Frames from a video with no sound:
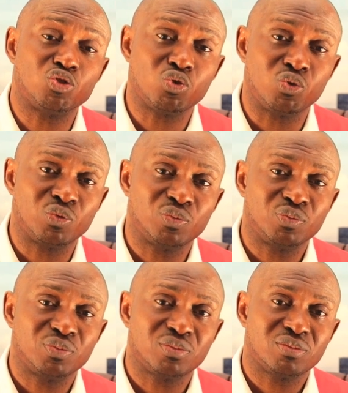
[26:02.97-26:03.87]
through.
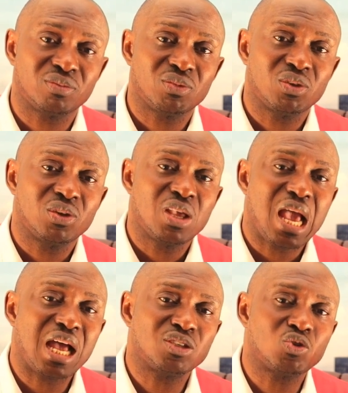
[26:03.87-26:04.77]

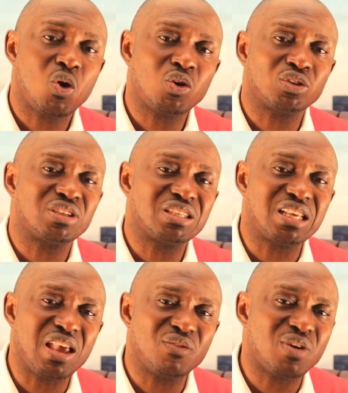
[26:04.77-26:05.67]
As God
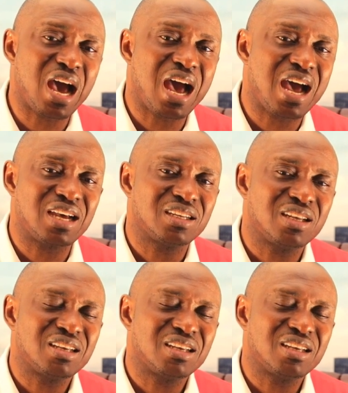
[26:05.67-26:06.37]
gave her